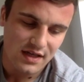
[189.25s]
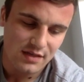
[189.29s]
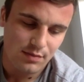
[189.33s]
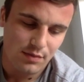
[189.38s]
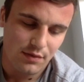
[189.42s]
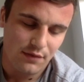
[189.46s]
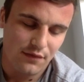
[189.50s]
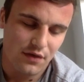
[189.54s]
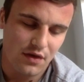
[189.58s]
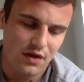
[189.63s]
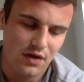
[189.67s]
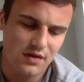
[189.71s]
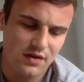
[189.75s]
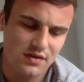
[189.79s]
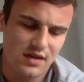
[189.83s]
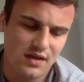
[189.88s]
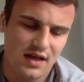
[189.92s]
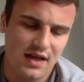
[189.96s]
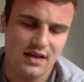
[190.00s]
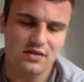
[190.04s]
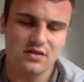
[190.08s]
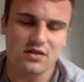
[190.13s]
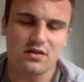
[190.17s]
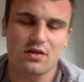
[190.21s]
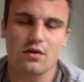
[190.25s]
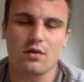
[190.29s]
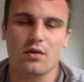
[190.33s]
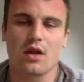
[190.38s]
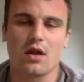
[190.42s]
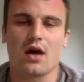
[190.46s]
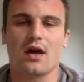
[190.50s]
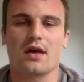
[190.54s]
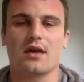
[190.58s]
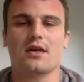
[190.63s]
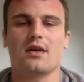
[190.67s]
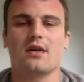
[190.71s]
But first, I had to do
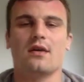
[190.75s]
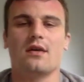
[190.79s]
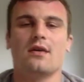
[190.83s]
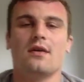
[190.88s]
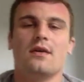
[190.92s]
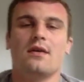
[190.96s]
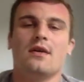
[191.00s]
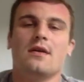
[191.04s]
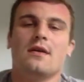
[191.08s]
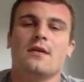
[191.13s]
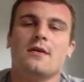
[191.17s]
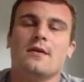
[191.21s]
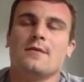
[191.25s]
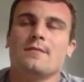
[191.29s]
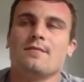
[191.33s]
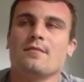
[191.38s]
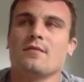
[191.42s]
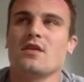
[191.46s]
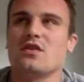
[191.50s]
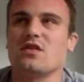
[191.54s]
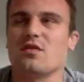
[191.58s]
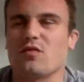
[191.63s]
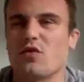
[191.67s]
like some